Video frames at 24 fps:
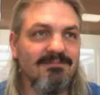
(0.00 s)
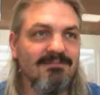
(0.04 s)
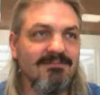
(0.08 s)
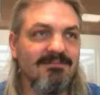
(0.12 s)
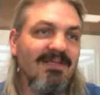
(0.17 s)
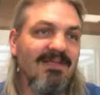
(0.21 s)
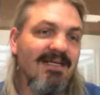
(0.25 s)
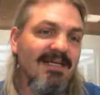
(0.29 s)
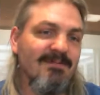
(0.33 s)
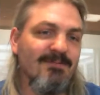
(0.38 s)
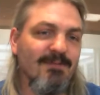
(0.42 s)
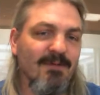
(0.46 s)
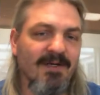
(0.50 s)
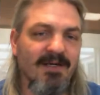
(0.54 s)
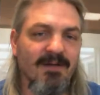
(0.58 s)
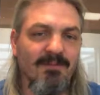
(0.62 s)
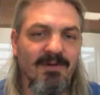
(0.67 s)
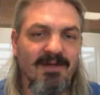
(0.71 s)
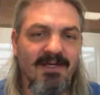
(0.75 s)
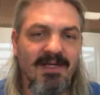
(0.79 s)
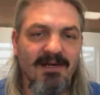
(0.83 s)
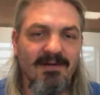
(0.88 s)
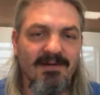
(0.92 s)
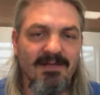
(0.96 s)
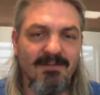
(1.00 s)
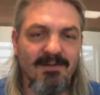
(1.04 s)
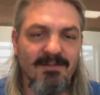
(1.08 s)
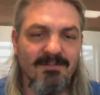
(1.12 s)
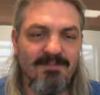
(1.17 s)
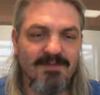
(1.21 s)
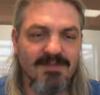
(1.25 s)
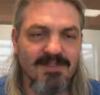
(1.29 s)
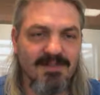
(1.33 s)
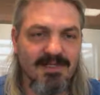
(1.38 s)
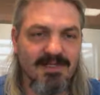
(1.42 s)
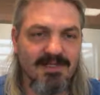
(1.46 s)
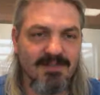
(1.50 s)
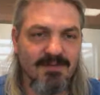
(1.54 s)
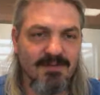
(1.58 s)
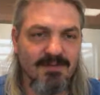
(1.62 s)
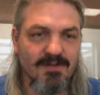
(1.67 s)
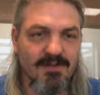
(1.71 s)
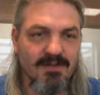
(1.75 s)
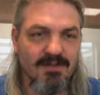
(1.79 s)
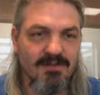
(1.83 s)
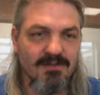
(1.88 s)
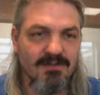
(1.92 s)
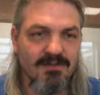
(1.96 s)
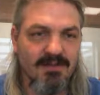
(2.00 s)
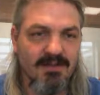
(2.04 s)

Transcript: He's bringing one now anyway, so that's all good.